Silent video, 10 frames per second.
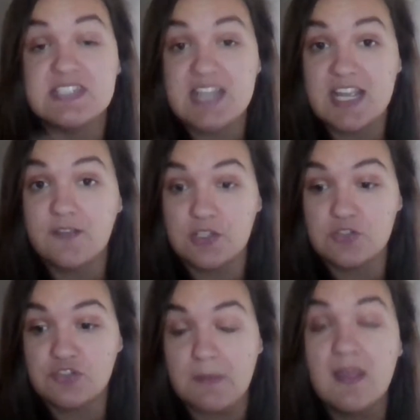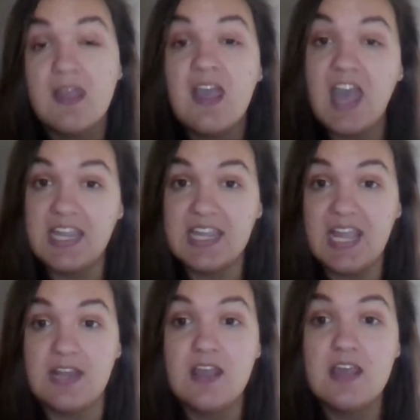day of your trip.
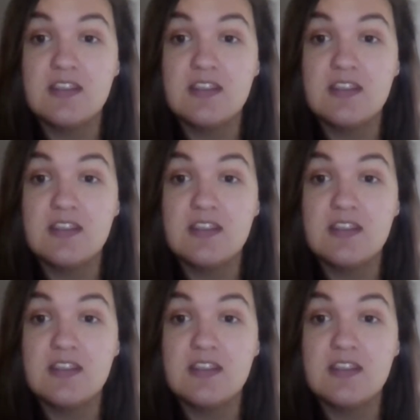Again,